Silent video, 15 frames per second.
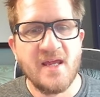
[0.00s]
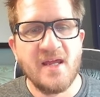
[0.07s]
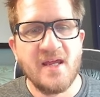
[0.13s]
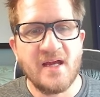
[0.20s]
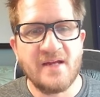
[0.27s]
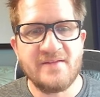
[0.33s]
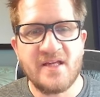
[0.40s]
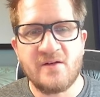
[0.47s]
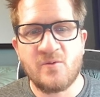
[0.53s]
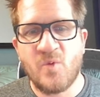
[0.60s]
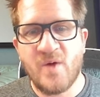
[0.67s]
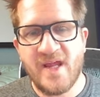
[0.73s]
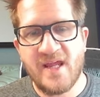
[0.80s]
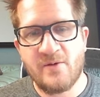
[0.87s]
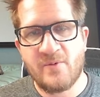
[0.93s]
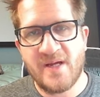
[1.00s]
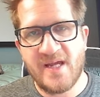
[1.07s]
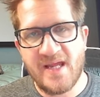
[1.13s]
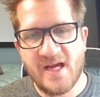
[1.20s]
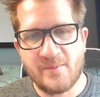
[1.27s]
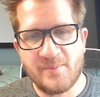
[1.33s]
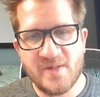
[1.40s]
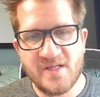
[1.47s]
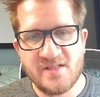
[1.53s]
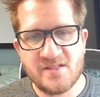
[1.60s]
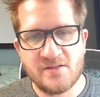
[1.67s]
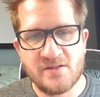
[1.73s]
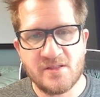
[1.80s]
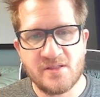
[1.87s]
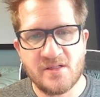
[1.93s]
and then way, way up into
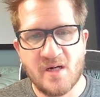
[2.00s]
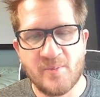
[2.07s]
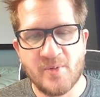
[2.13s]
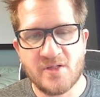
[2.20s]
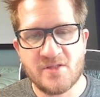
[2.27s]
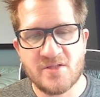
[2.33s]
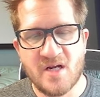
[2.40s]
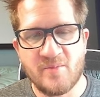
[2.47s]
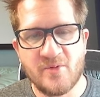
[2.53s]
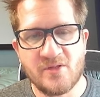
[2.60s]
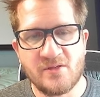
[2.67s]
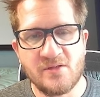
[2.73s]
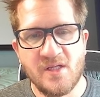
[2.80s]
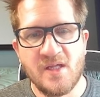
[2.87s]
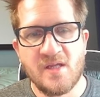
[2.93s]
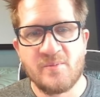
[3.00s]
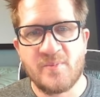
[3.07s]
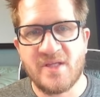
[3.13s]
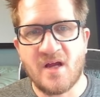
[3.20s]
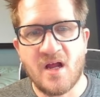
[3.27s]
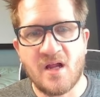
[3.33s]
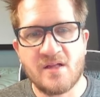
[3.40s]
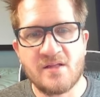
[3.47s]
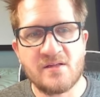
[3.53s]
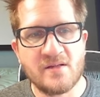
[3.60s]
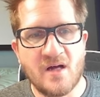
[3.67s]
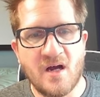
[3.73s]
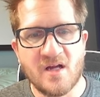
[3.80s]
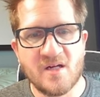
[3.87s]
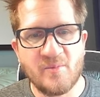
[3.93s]
the upper treble beyond the
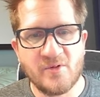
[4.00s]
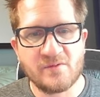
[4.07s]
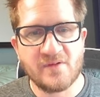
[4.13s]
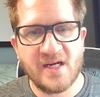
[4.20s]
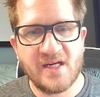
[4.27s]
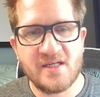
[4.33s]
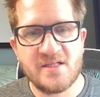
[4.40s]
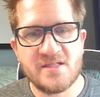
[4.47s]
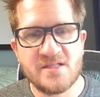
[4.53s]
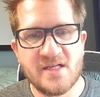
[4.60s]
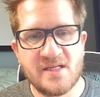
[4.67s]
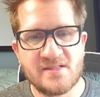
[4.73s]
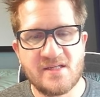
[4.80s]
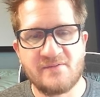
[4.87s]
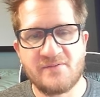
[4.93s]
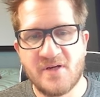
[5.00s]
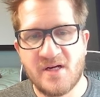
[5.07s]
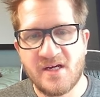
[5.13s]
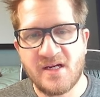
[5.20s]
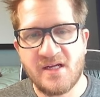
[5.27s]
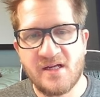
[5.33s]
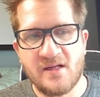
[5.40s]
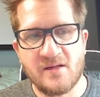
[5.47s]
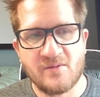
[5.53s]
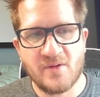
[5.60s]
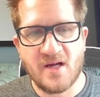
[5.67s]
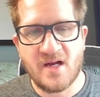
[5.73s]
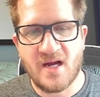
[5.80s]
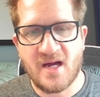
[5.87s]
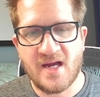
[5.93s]
audible range is a very
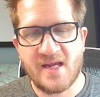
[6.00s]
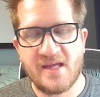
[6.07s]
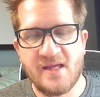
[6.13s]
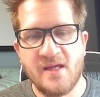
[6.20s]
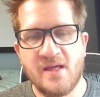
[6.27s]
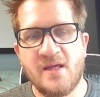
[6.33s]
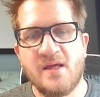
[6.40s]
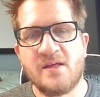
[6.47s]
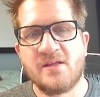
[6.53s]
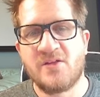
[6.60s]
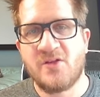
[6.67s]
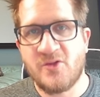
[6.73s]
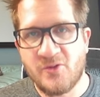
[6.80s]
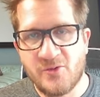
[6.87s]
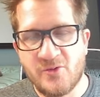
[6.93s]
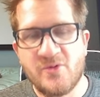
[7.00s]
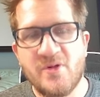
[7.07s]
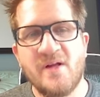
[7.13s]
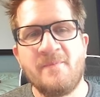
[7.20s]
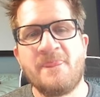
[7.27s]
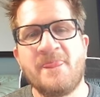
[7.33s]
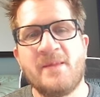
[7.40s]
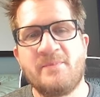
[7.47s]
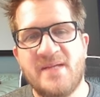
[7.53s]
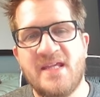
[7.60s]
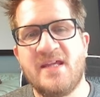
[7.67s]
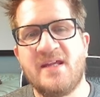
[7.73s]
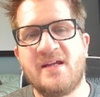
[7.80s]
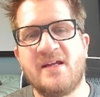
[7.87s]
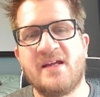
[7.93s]
high Q
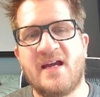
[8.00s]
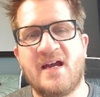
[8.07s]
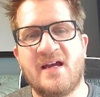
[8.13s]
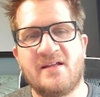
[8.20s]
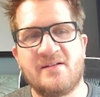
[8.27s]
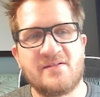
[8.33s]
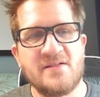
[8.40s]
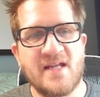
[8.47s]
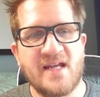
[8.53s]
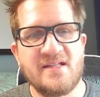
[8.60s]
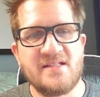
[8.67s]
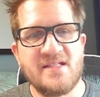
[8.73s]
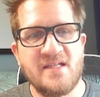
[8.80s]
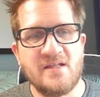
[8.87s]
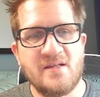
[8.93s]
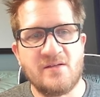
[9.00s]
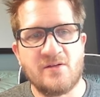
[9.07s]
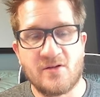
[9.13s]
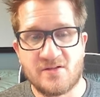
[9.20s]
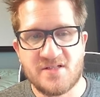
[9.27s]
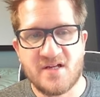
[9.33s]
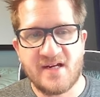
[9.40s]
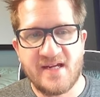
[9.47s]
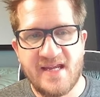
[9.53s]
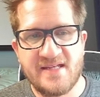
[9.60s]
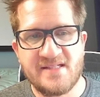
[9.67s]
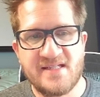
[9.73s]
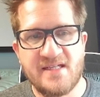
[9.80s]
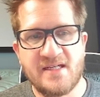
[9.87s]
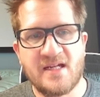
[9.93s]
peak at 18.5
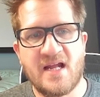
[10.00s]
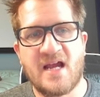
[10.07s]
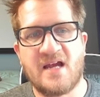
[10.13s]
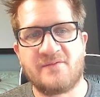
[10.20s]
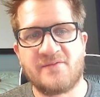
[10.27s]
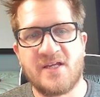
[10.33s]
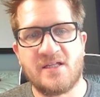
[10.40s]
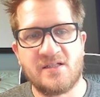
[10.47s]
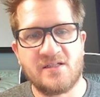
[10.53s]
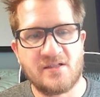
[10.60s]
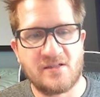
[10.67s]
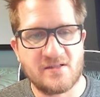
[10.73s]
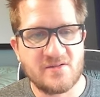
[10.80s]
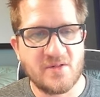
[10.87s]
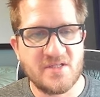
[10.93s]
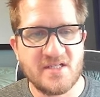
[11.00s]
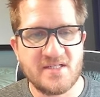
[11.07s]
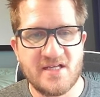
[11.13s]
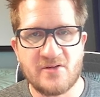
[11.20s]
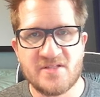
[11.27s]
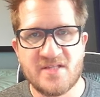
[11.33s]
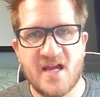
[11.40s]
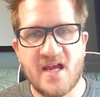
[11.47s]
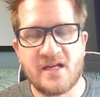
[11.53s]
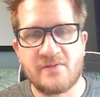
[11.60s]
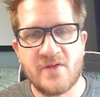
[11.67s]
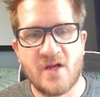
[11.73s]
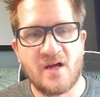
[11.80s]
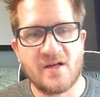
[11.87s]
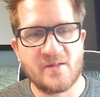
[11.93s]
kHz, which is outside of the
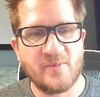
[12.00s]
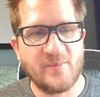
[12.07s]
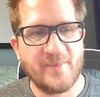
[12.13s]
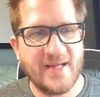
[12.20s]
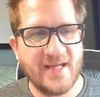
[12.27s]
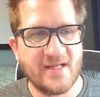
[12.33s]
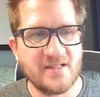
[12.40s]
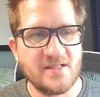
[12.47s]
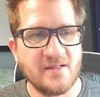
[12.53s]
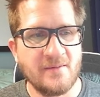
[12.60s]
audible band.